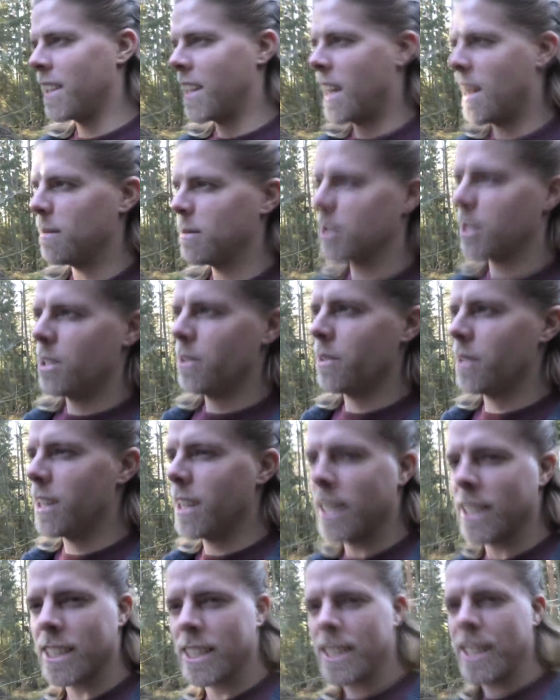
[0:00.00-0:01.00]

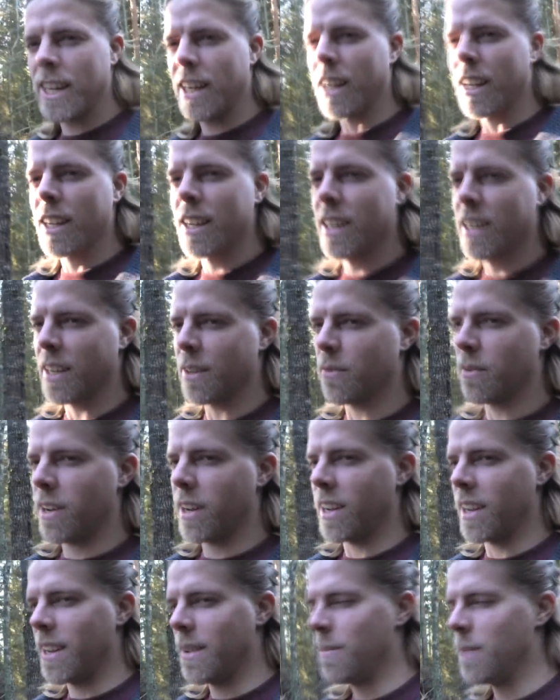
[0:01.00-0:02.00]
absolutely aesthetic, if
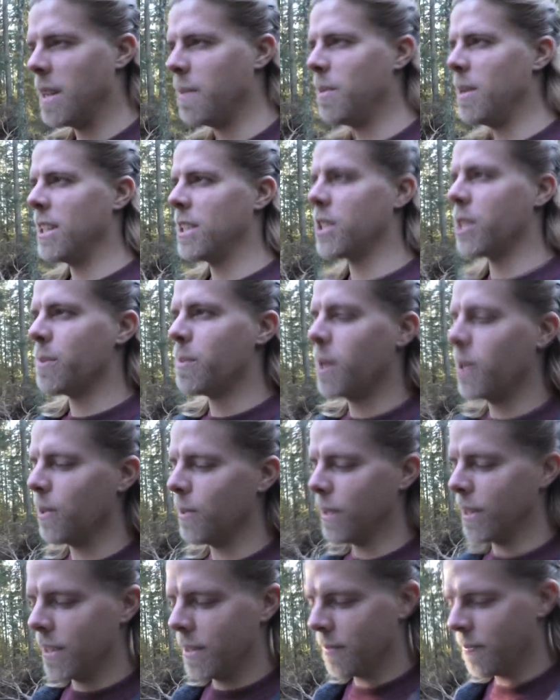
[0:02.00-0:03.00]
I may be so
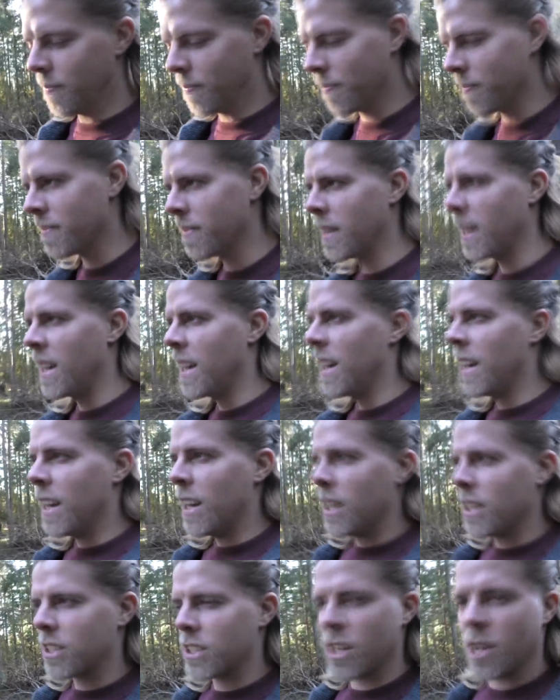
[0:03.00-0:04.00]
bold.
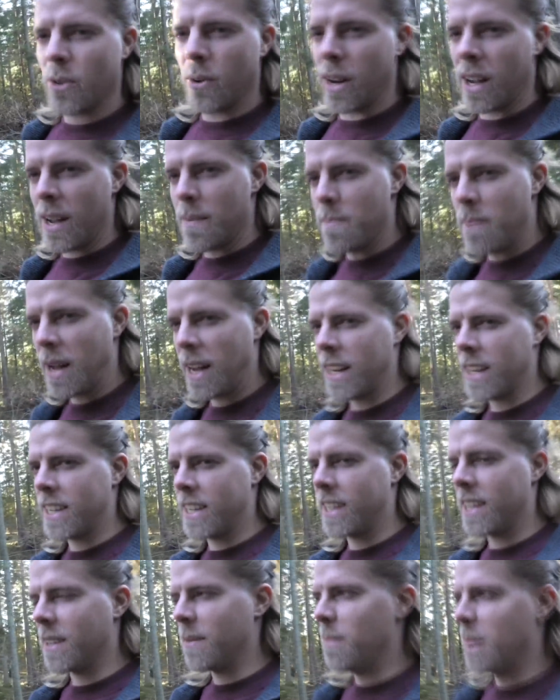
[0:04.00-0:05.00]
So I'm
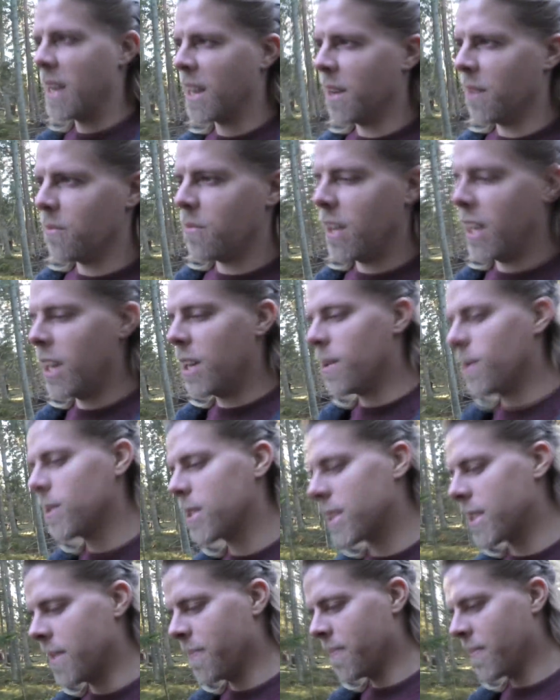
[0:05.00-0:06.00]
back making
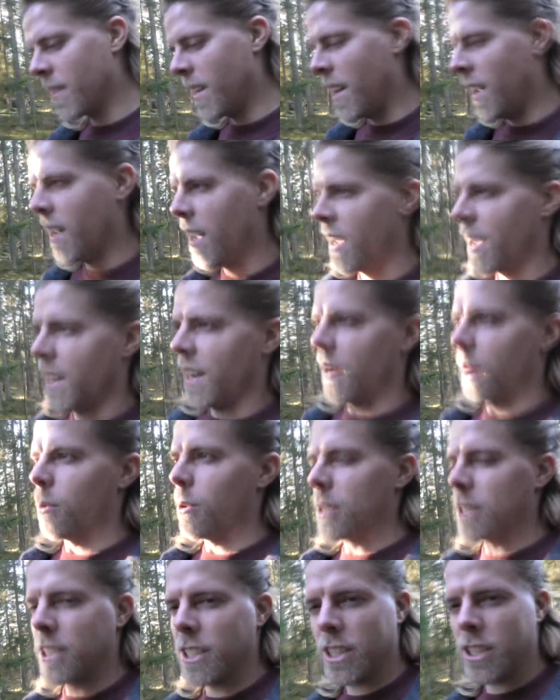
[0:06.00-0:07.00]
videos. I
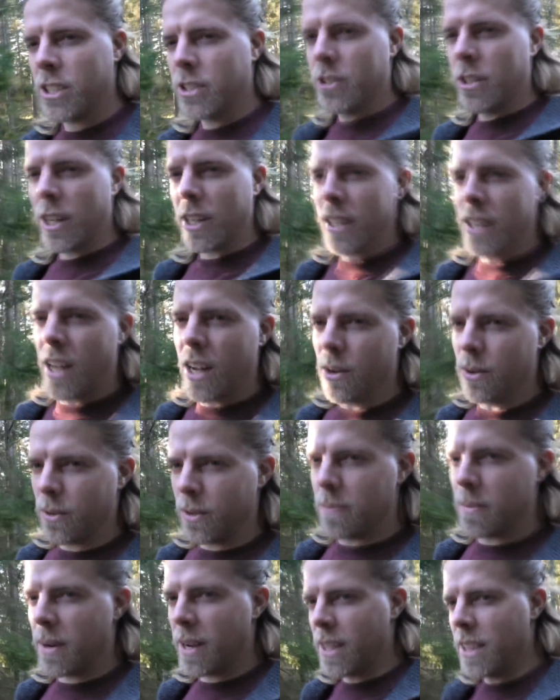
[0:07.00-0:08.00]
was struck
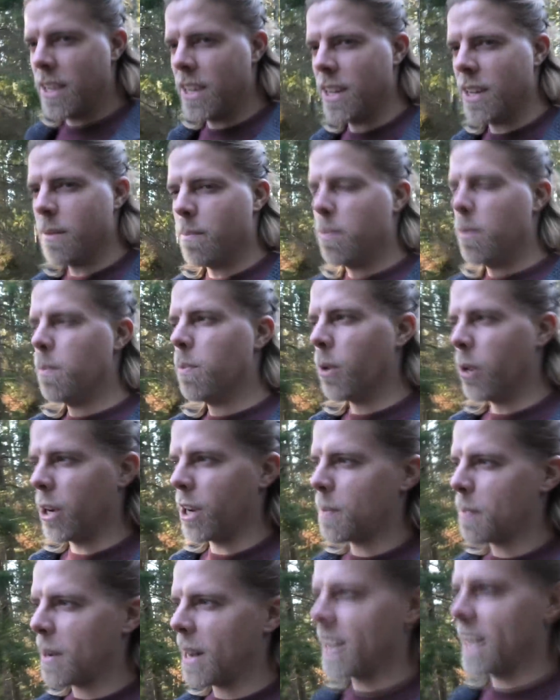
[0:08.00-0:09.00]
down by the
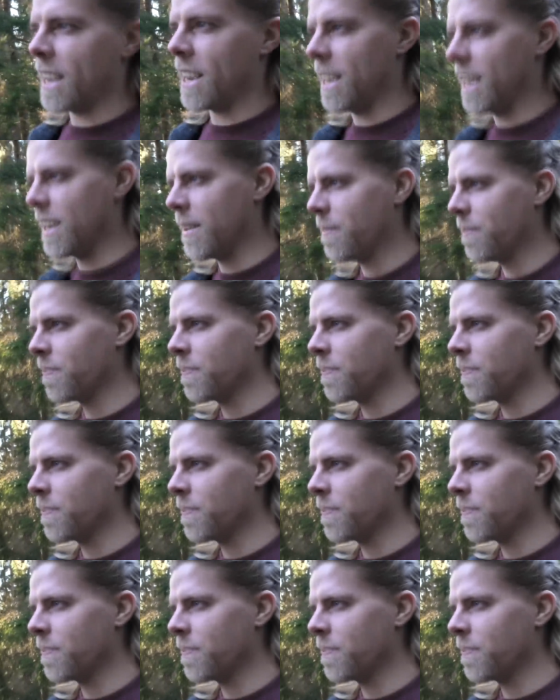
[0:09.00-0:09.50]
bubonic plague